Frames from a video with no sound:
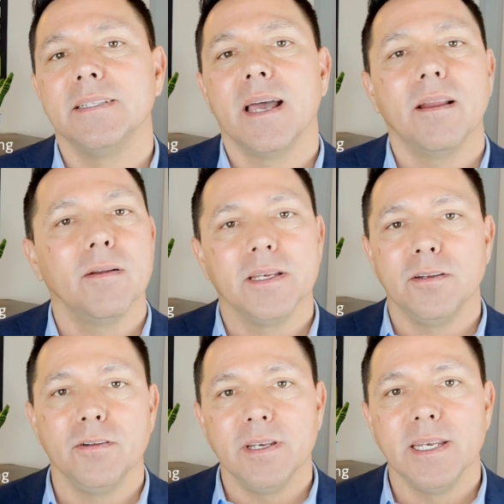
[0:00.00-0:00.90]
not only
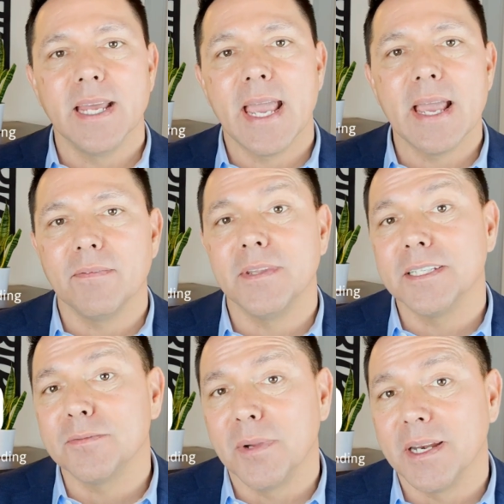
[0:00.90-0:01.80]
do you need to have
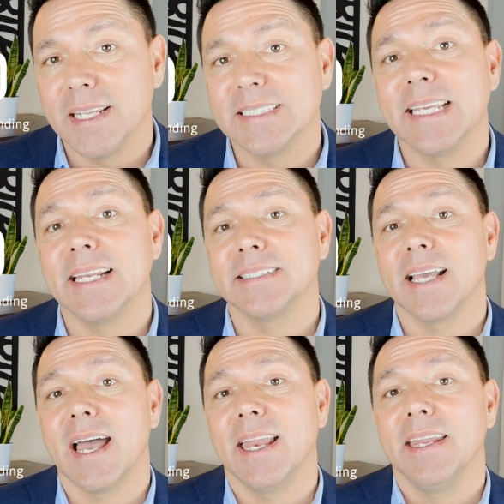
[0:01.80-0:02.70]
this money set
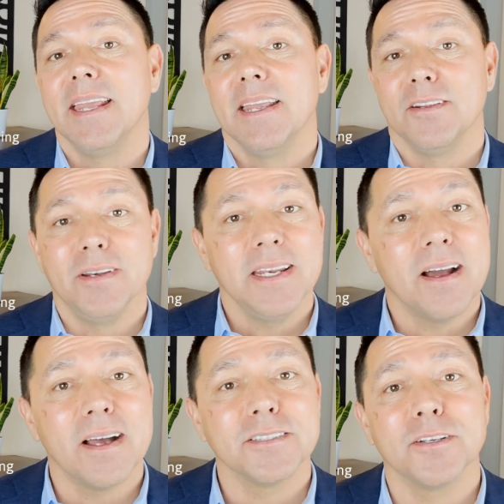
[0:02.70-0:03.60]
aside, you need
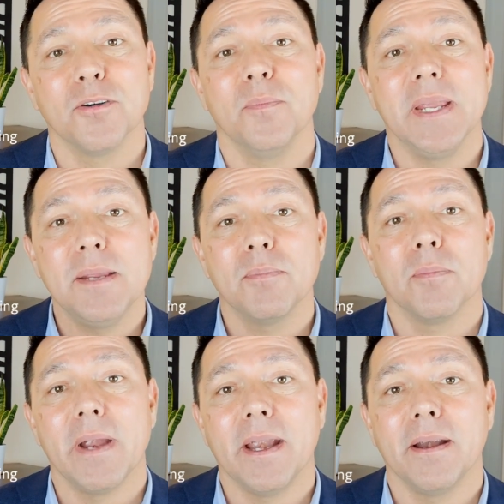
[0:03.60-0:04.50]
to also be
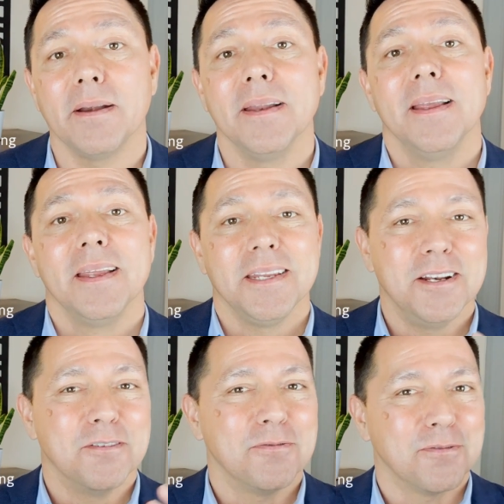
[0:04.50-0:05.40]
prepared, you
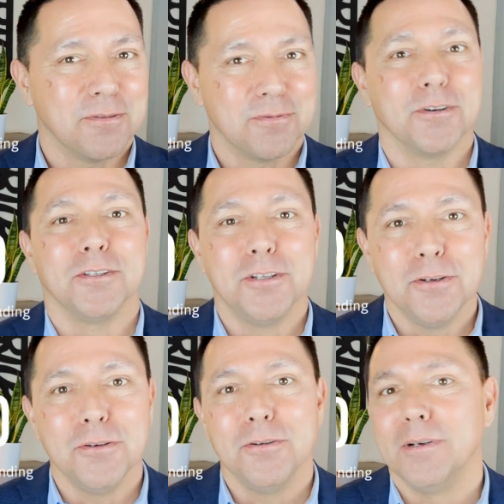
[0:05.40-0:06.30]
know, for
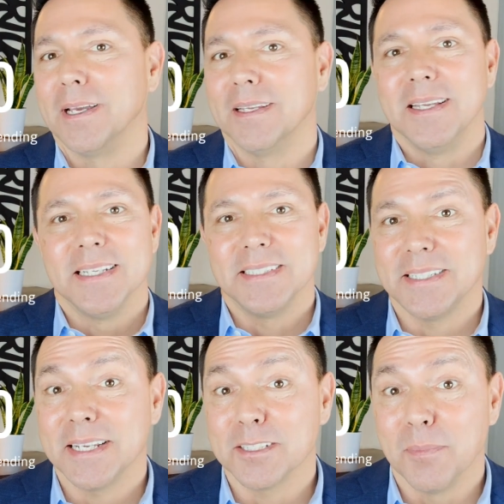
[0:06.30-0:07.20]
2 to
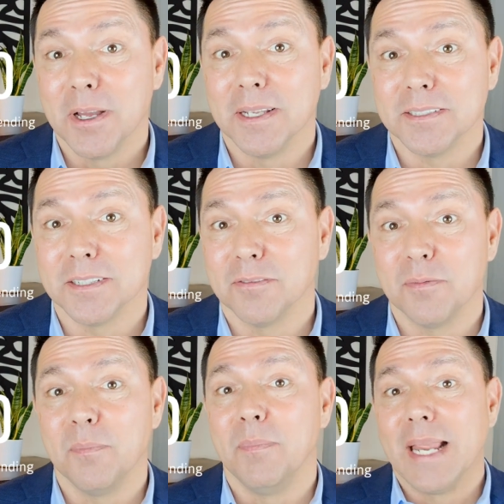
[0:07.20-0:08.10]
6 months of
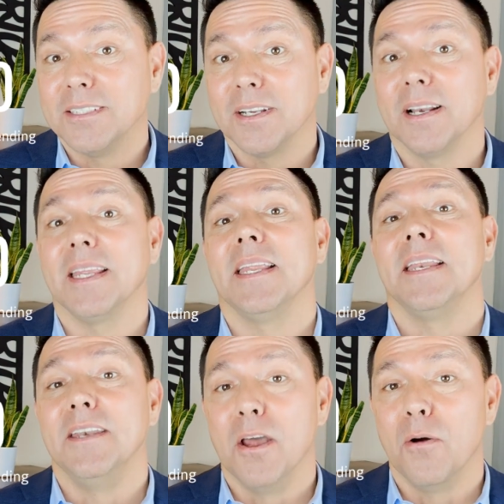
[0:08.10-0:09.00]
basically
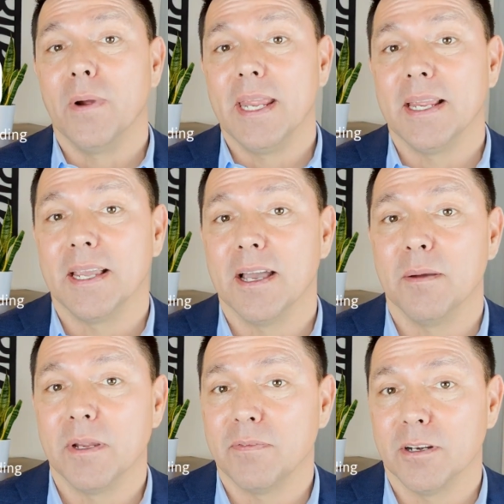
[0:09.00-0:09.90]
no
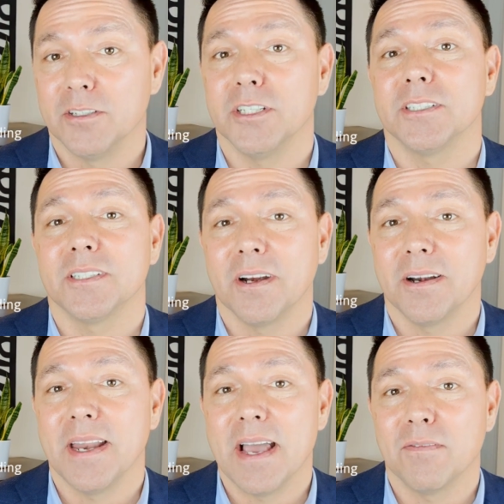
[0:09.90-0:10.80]
income if you're just
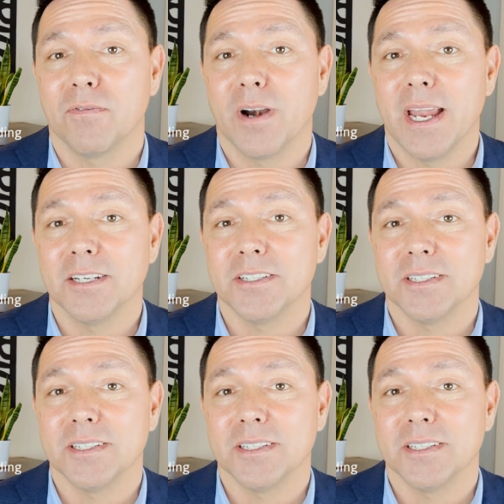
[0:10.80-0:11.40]
starting out fresh.